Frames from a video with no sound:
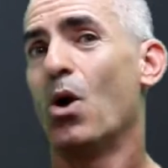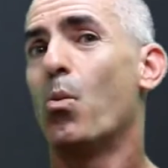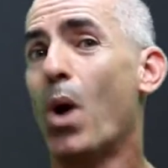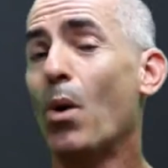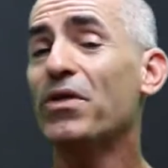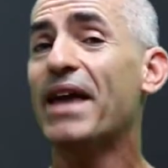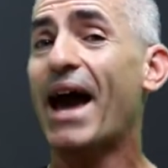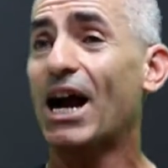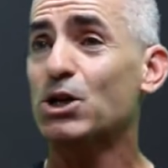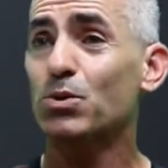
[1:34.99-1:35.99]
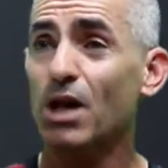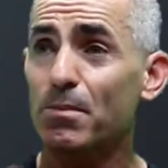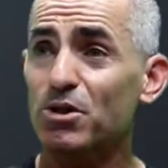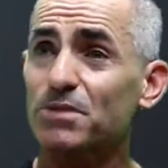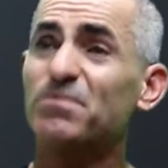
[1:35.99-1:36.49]
What were the actual
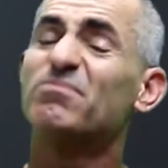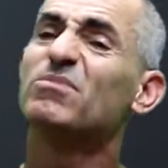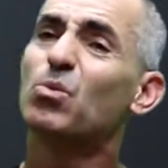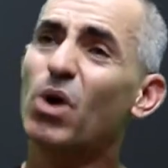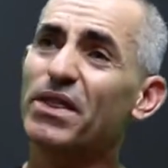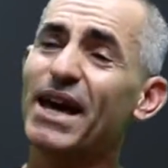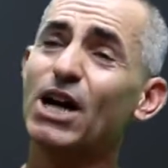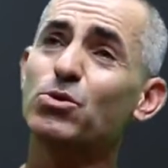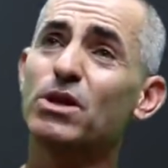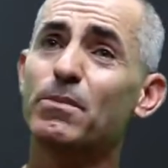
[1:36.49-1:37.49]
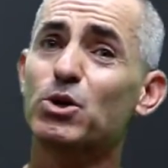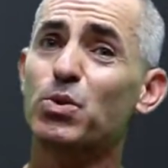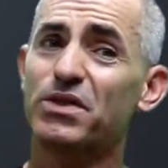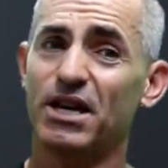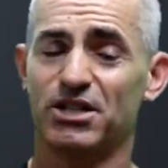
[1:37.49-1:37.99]
numbers? Well, the actual numbers
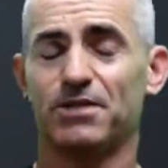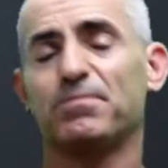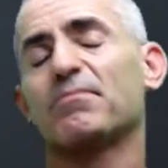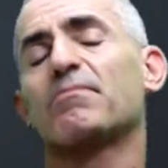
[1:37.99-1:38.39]
were this.